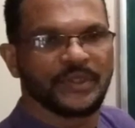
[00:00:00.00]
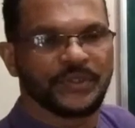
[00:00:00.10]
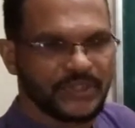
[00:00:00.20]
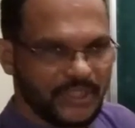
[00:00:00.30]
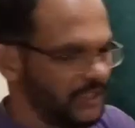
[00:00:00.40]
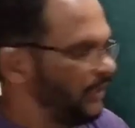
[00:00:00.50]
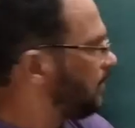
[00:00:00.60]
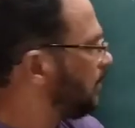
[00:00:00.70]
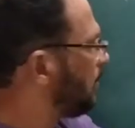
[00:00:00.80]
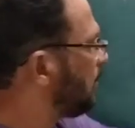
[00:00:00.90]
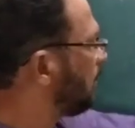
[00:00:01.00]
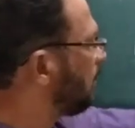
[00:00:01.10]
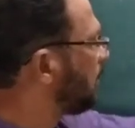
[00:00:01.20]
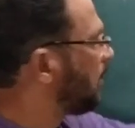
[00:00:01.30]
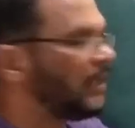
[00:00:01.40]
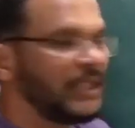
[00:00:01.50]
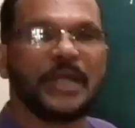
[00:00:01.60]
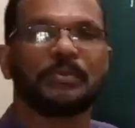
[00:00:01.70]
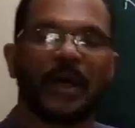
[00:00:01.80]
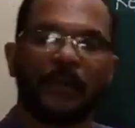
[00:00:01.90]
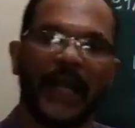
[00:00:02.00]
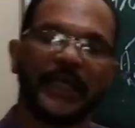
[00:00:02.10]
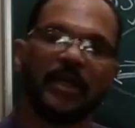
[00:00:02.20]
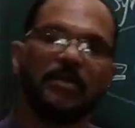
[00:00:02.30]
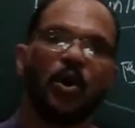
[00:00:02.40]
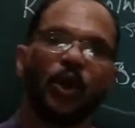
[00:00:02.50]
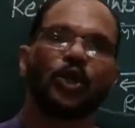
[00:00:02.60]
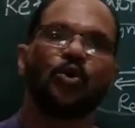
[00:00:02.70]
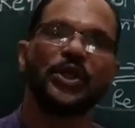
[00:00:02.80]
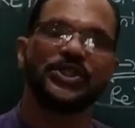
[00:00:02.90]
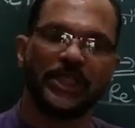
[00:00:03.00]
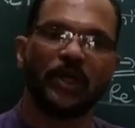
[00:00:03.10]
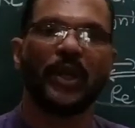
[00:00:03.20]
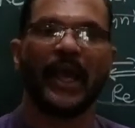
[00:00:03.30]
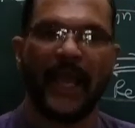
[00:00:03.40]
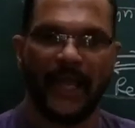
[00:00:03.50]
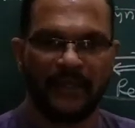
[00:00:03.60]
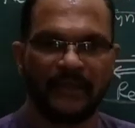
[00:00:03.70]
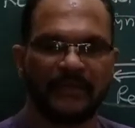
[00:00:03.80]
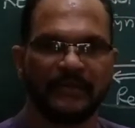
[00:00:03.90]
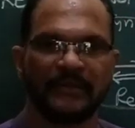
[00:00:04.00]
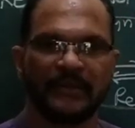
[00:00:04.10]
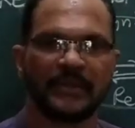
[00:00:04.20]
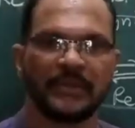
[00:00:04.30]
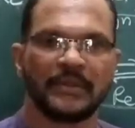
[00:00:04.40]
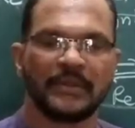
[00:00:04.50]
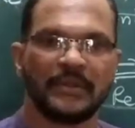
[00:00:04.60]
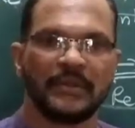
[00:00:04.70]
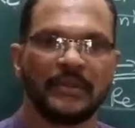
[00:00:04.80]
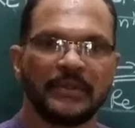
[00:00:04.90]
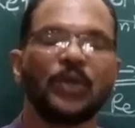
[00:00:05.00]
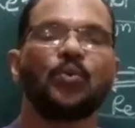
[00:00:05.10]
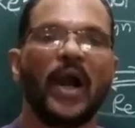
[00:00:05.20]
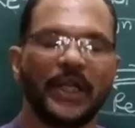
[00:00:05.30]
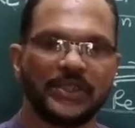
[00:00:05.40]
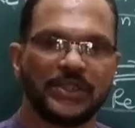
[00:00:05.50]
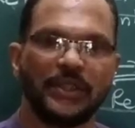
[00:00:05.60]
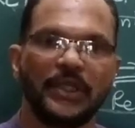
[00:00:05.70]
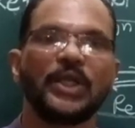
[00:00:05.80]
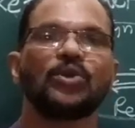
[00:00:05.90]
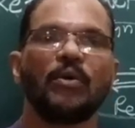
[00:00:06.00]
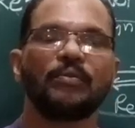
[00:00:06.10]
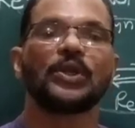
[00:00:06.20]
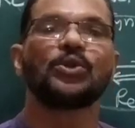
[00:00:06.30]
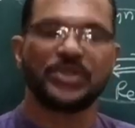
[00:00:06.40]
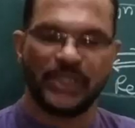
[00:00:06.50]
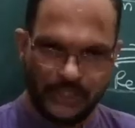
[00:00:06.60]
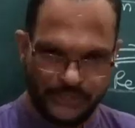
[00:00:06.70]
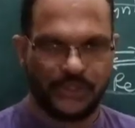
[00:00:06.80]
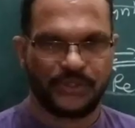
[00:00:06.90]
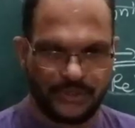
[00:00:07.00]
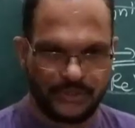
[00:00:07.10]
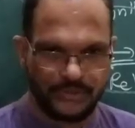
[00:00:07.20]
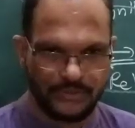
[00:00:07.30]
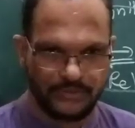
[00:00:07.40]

Say, if the final molecule is in your hand, then what is the need of retrosynthesis?